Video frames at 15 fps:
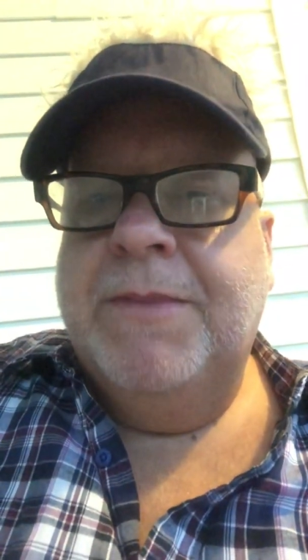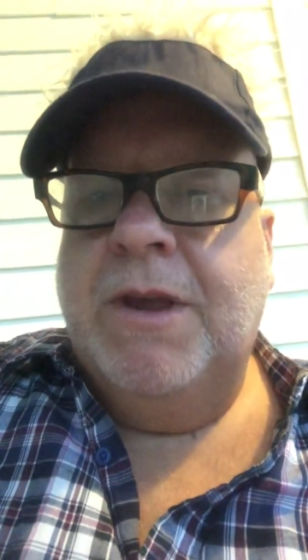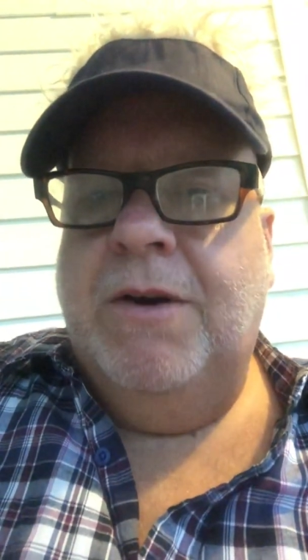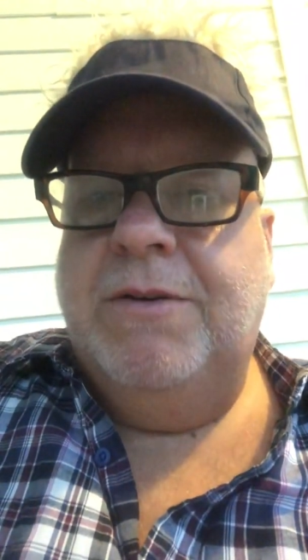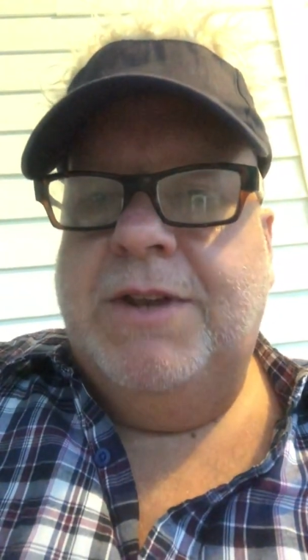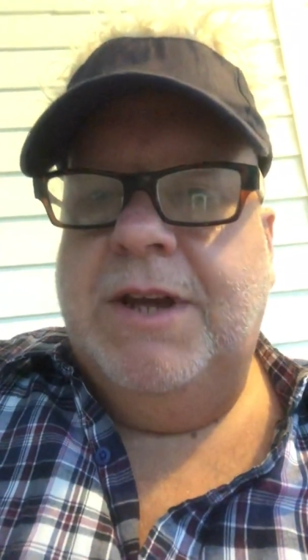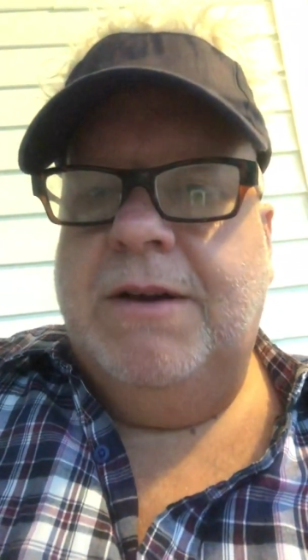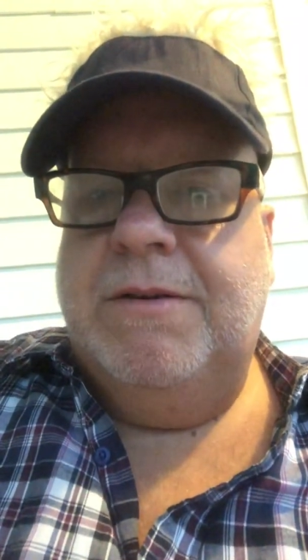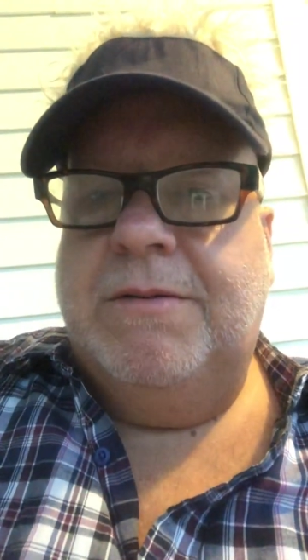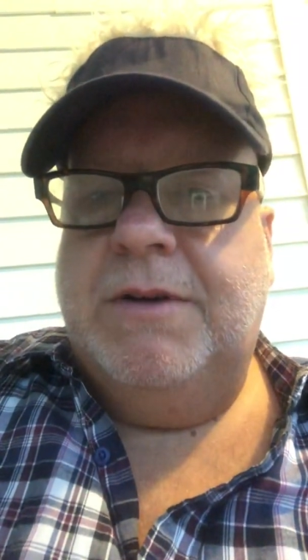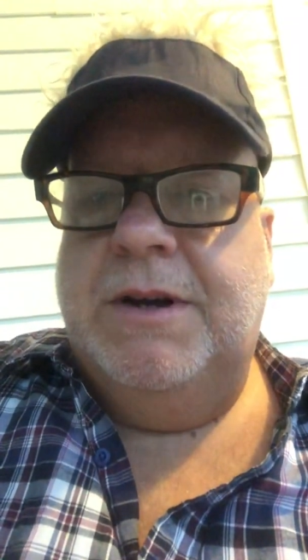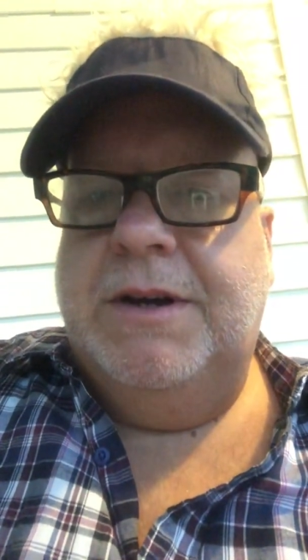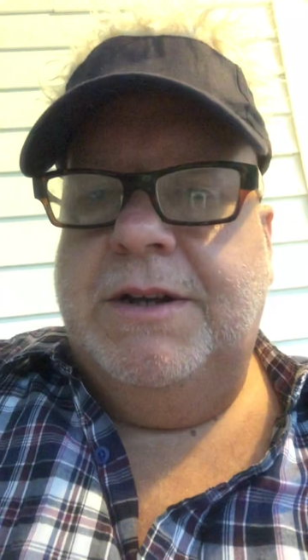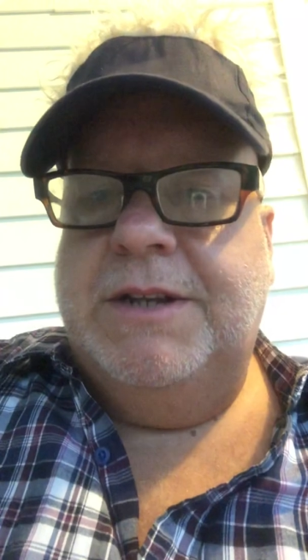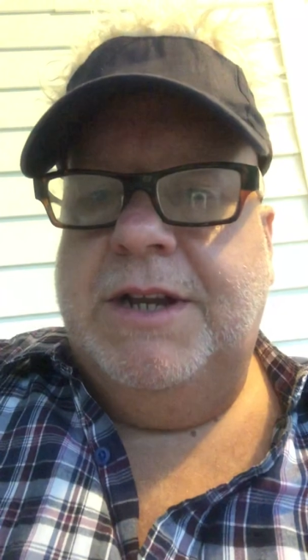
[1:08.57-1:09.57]
Hotel,
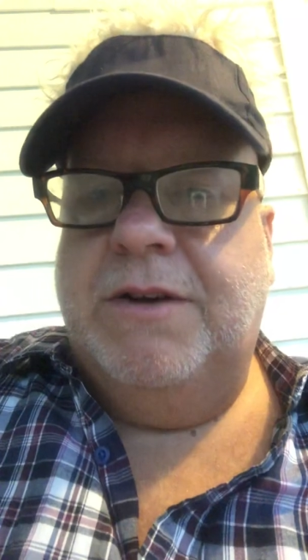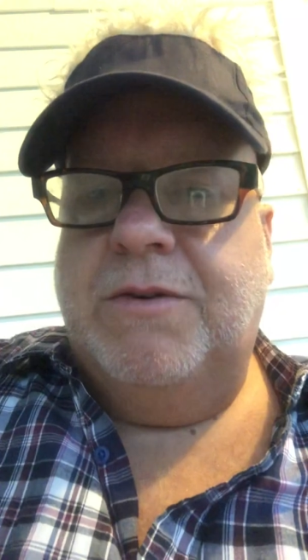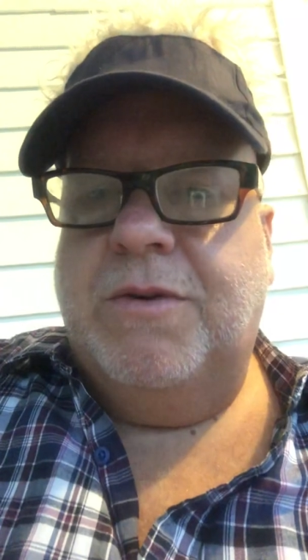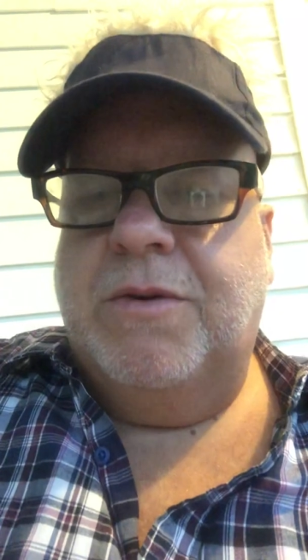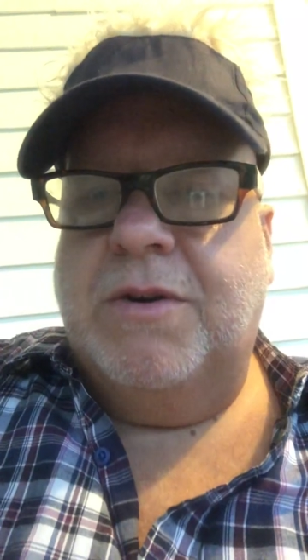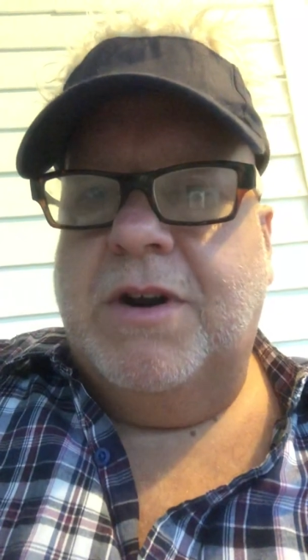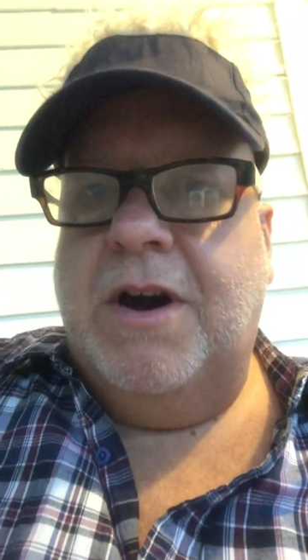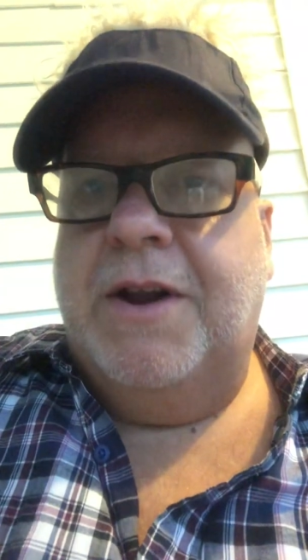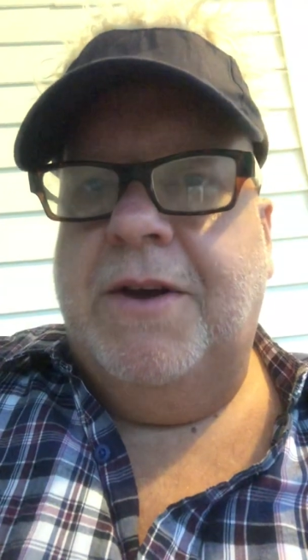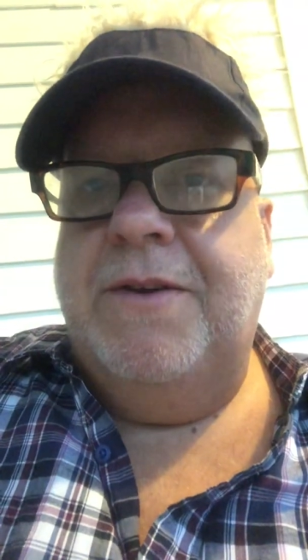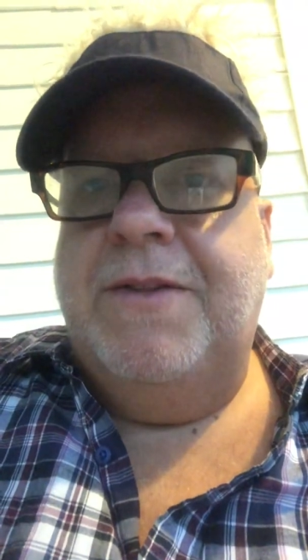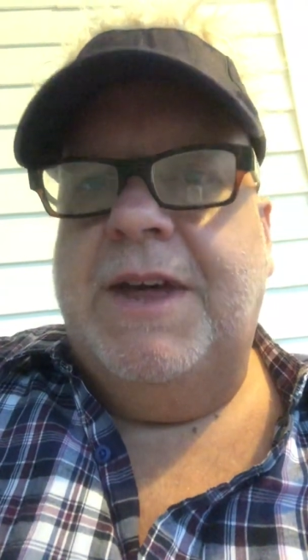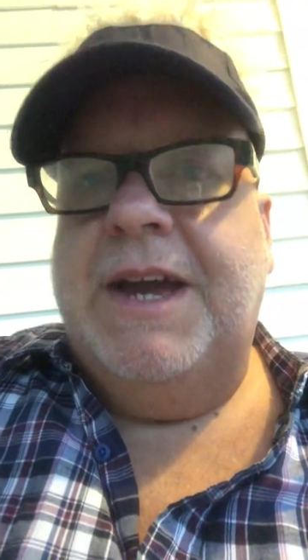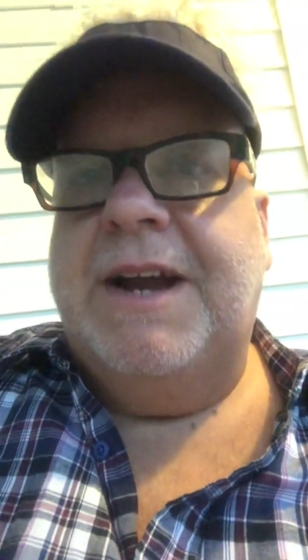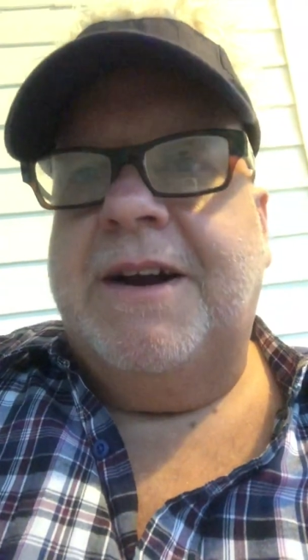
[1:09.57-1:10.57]
Del
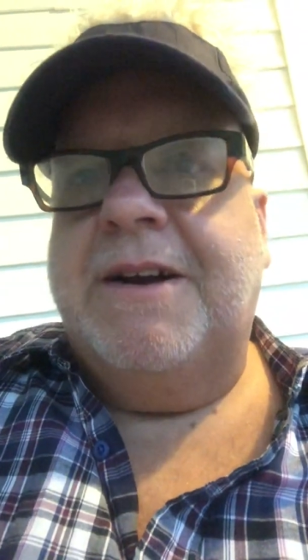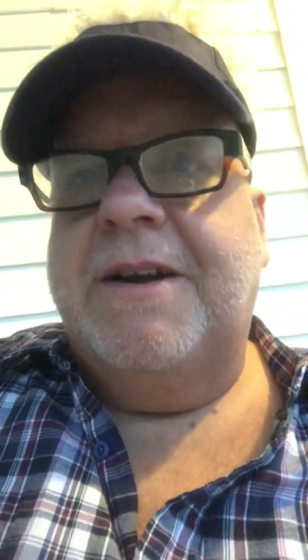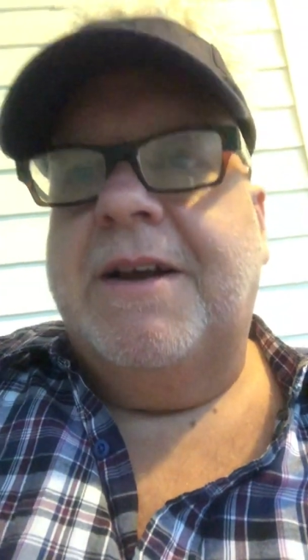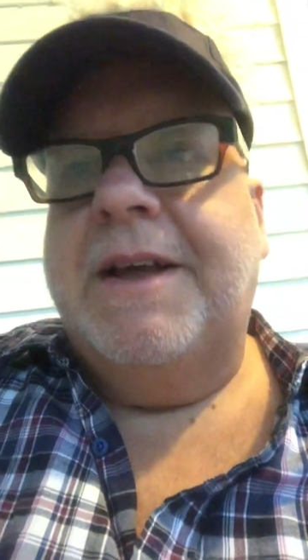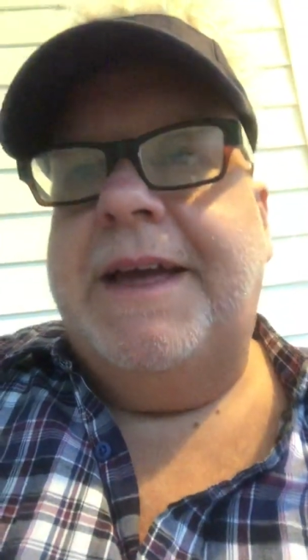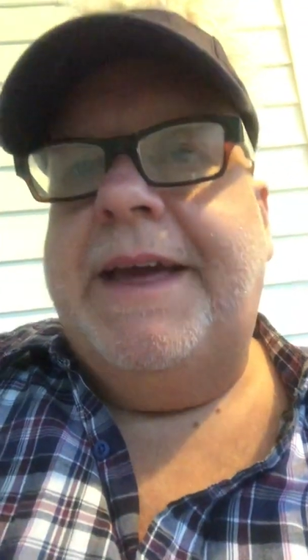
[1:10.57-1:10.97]
Coronado there.